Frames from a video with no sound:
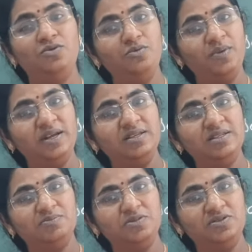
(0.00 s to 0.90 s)
Who made
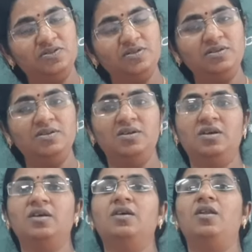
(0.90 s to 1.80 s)
this
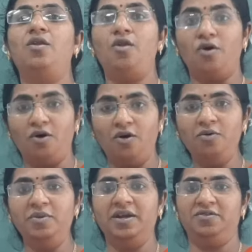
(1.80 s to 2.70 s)
person?
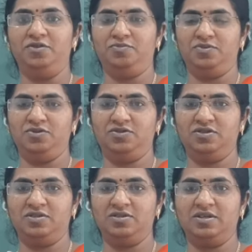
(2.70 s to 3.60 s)
Law made the
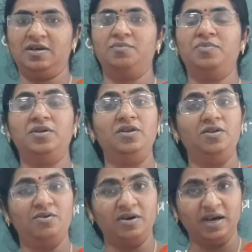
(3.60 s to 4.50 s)
person. Company
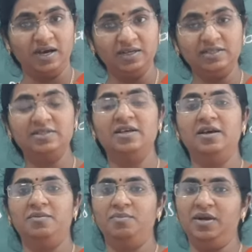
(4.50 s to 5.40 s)
law has
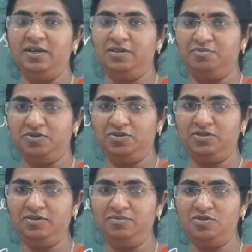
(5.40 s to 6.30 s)
made the
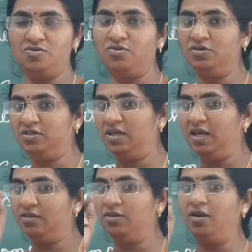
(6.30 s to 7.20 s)
person
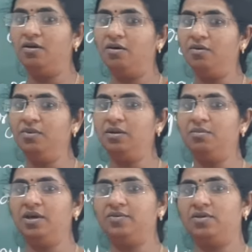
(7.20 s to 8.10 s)
because the law will
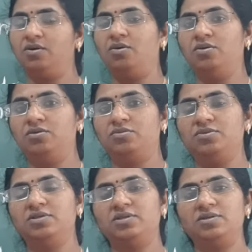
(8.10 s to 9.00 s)
make the all
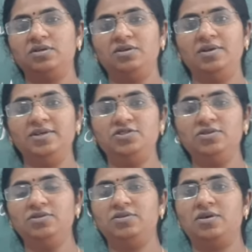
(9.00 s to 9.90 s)
rules and
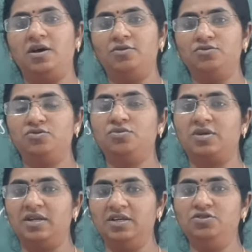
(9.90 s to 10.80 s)
regulations how to
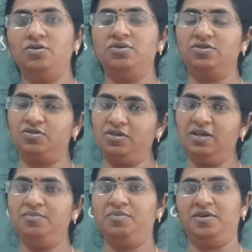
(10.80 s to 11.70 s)
run a joint stock
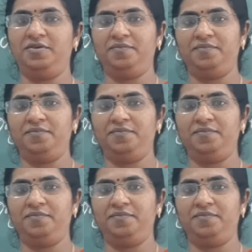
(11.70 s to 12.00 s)
company.